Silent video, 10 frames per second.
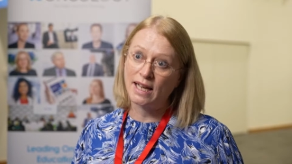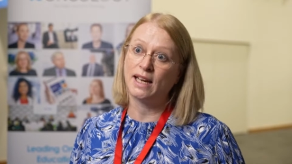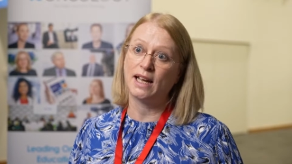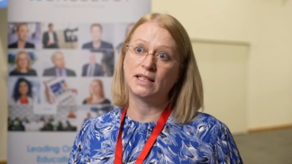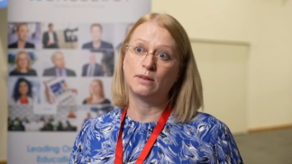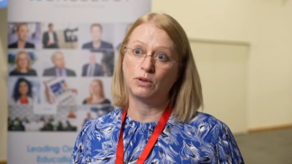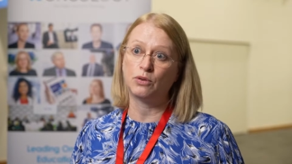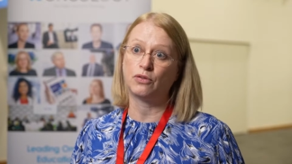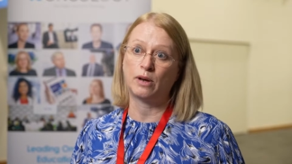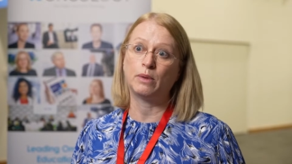connected with
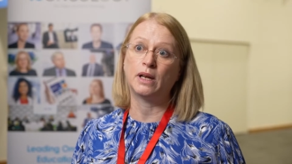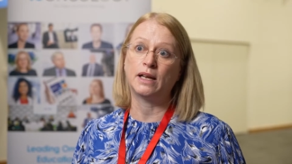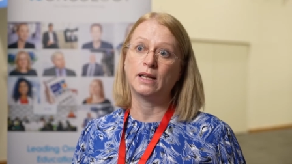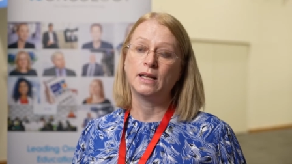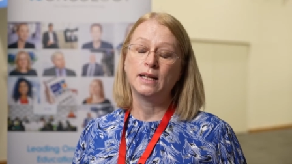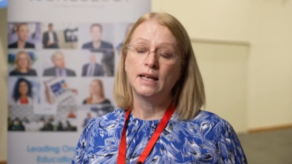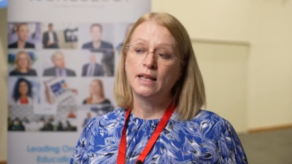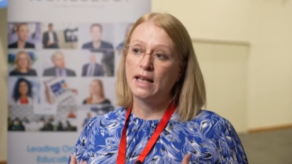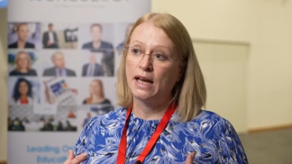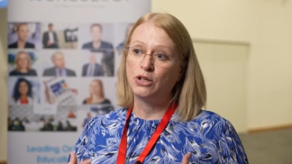your family,
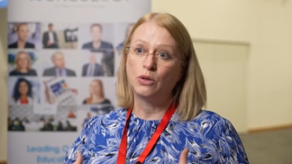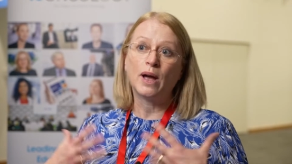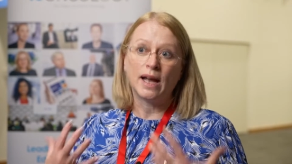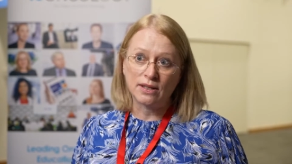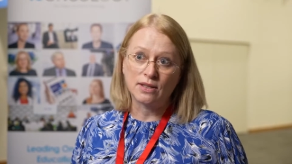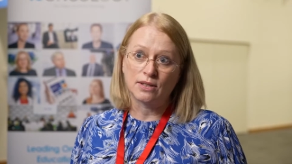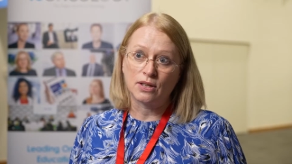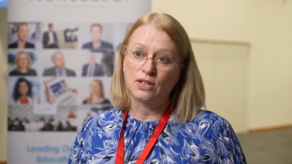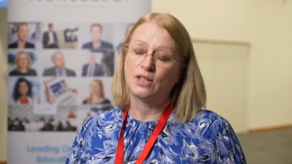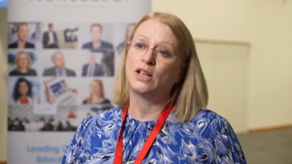that you
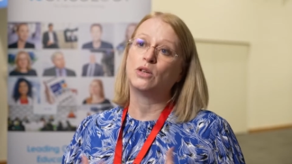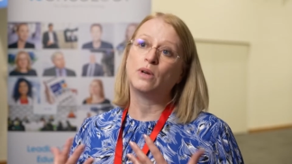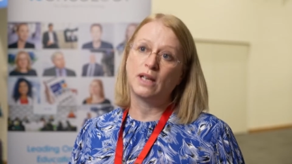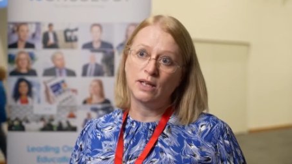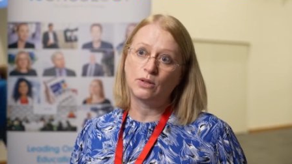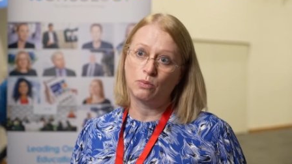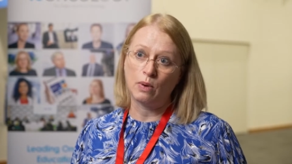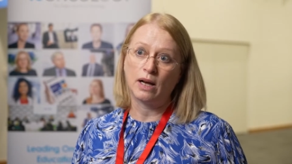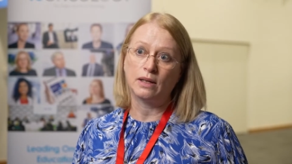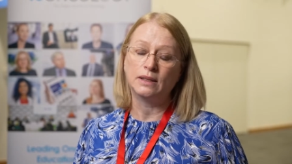exercise, that you eat
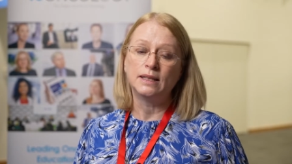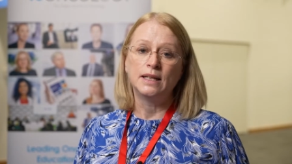well,